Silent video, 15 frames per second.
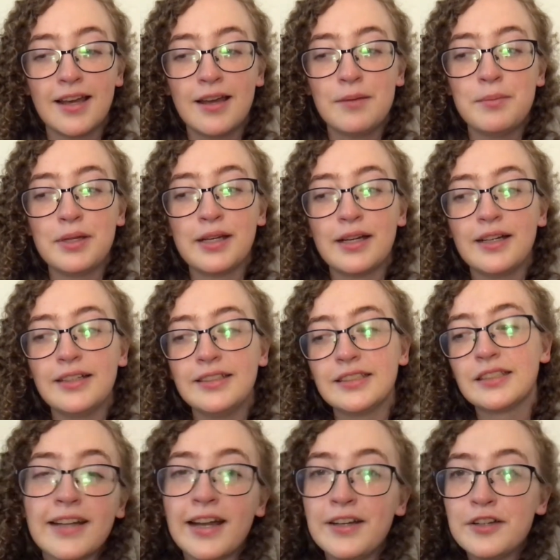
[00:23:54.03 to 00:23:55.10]
because
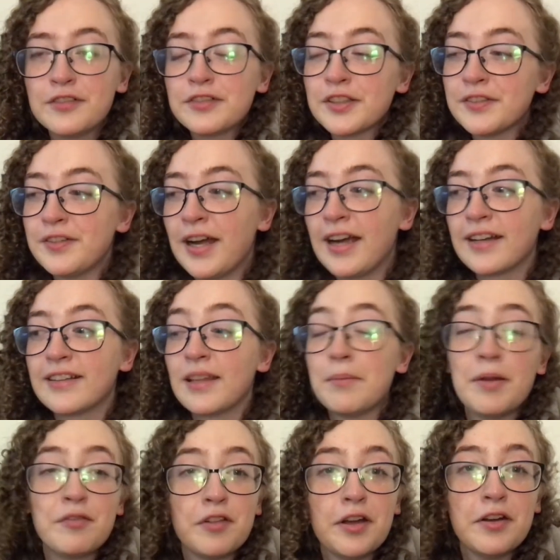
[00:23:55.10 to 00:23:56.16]
I know for a fact that my
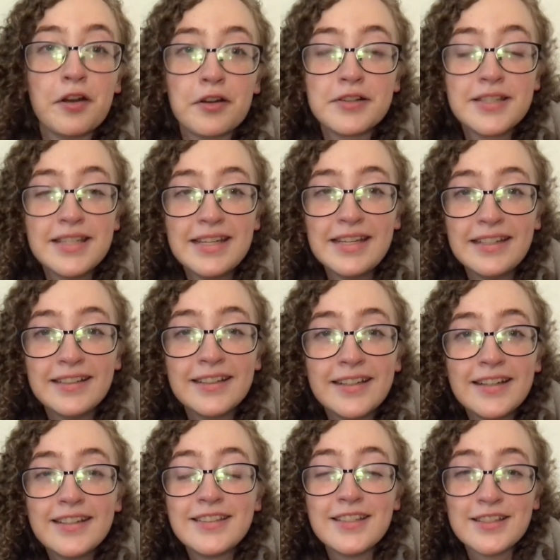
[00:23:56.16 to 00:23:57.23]
friend RC
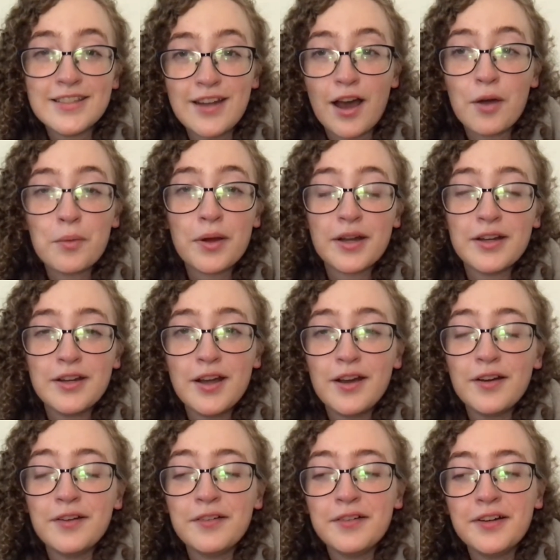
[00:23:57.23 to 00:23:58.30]
does not want to
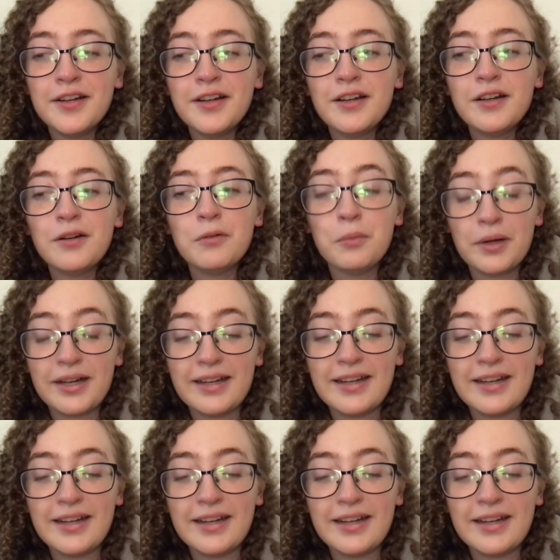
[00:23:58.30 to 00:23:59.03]
know what it